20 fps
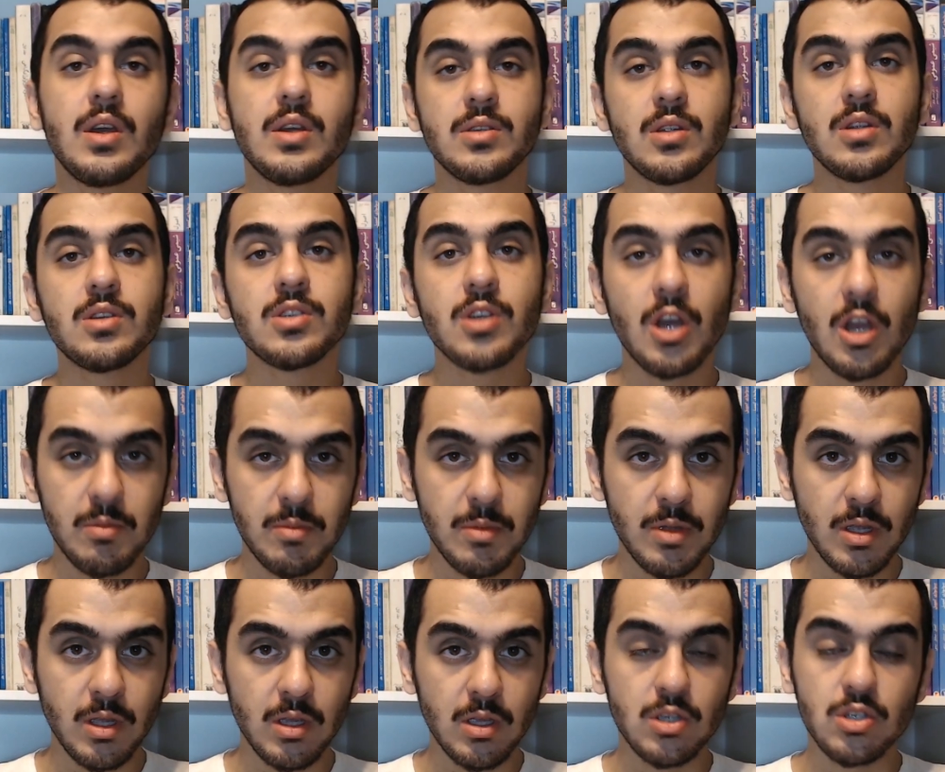timing
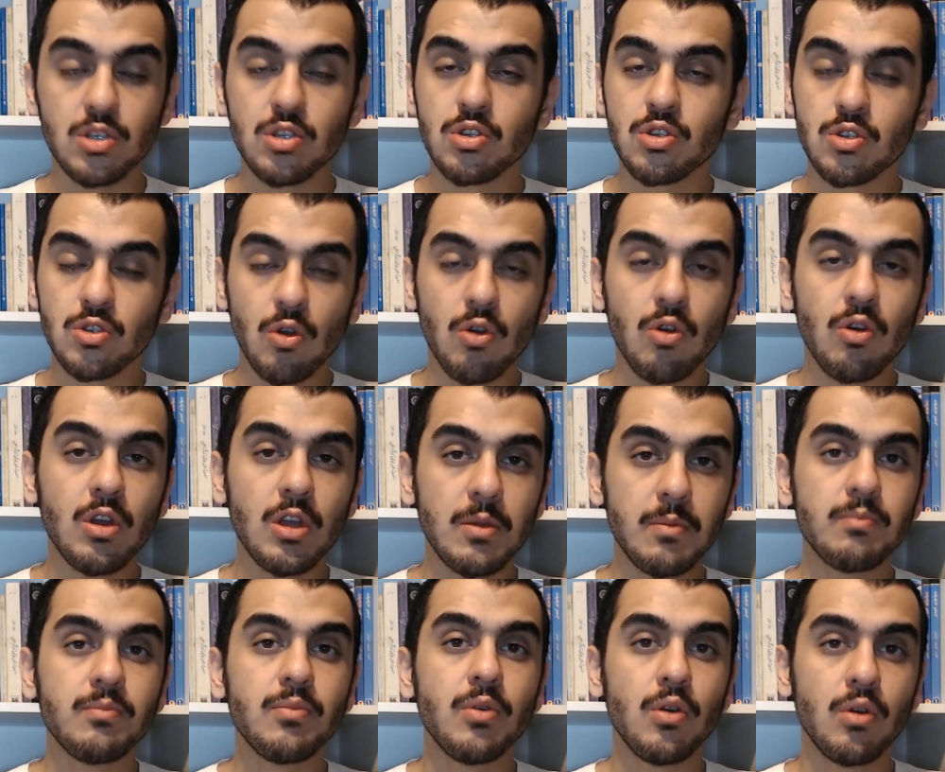is so
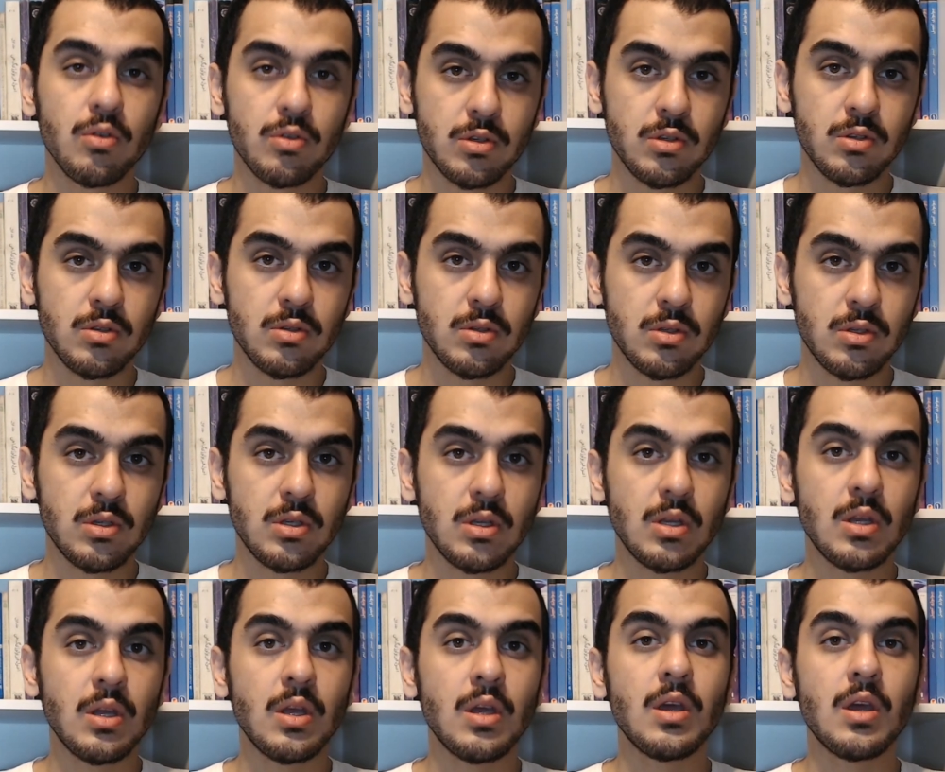important
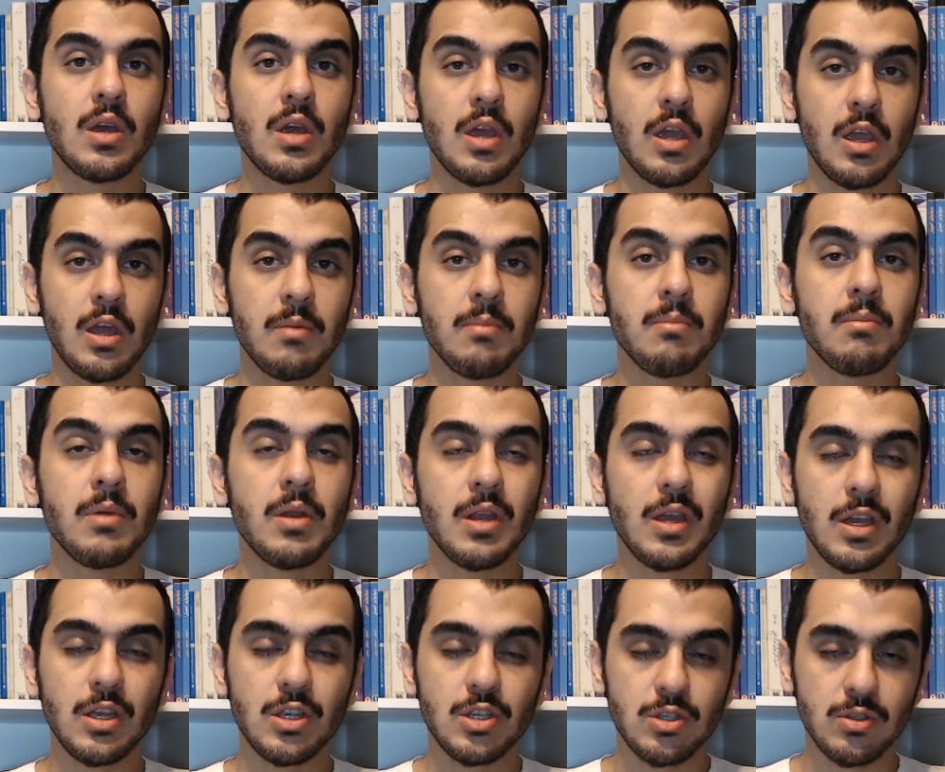in
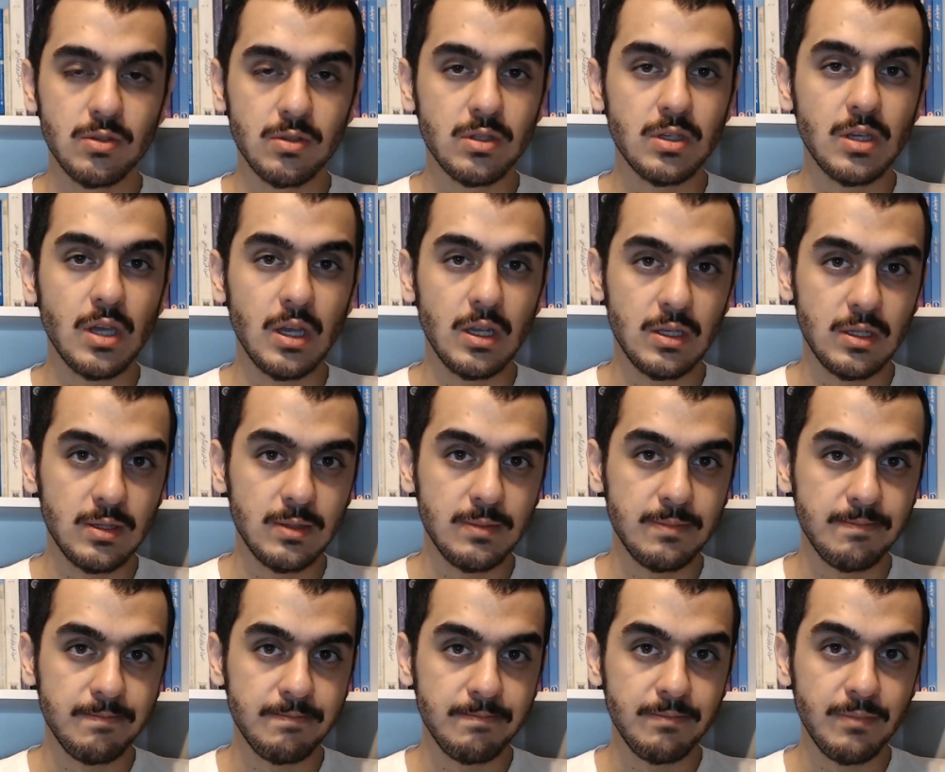mitigation's case
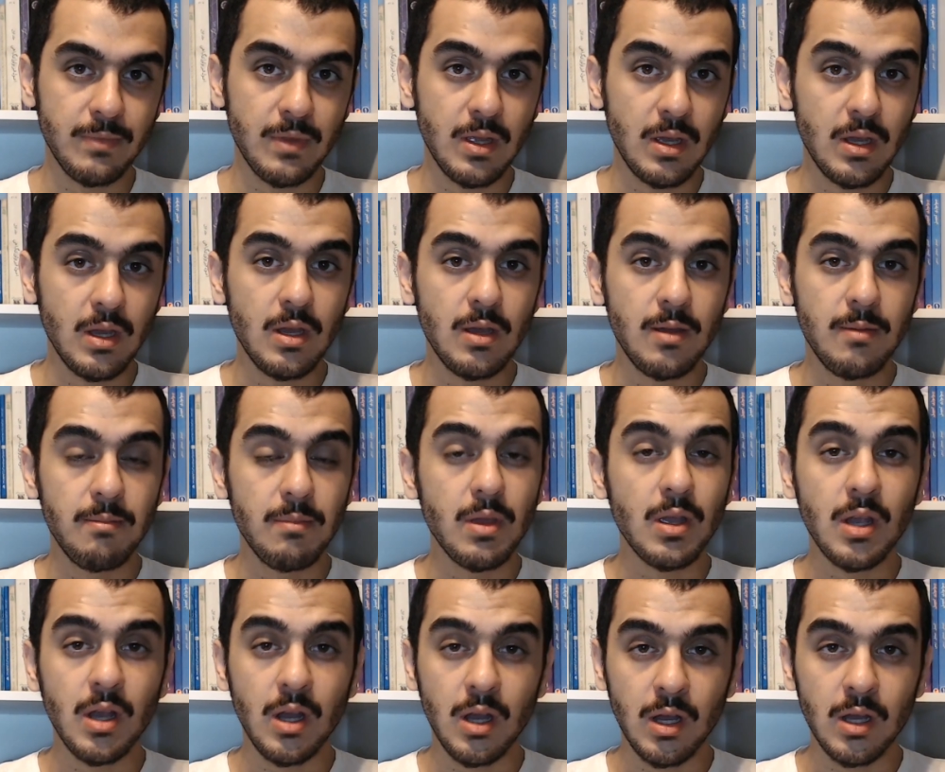
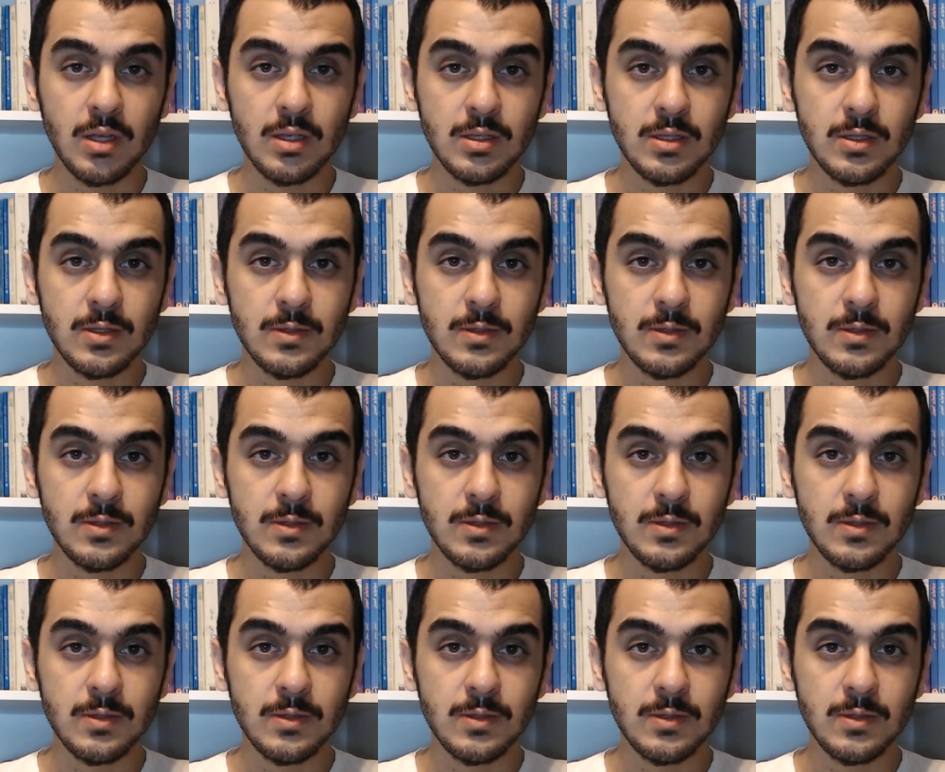because